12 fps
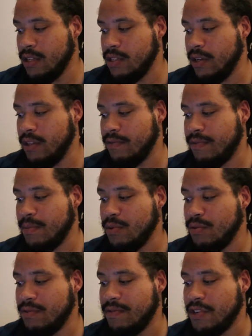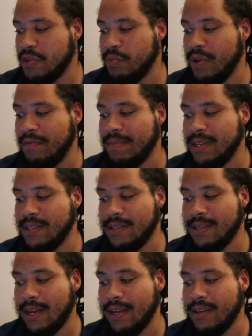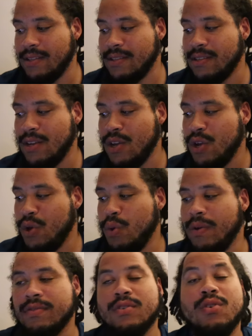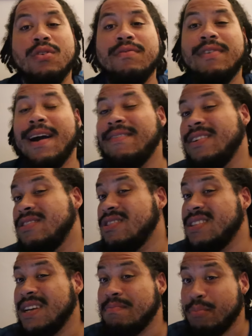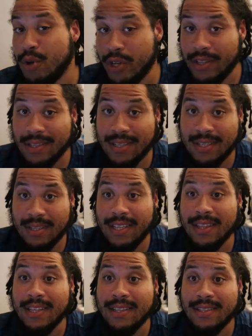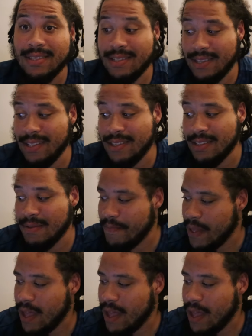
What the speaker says: So from the North Division, we have Manchester Titans, who have scored 510 points in the season,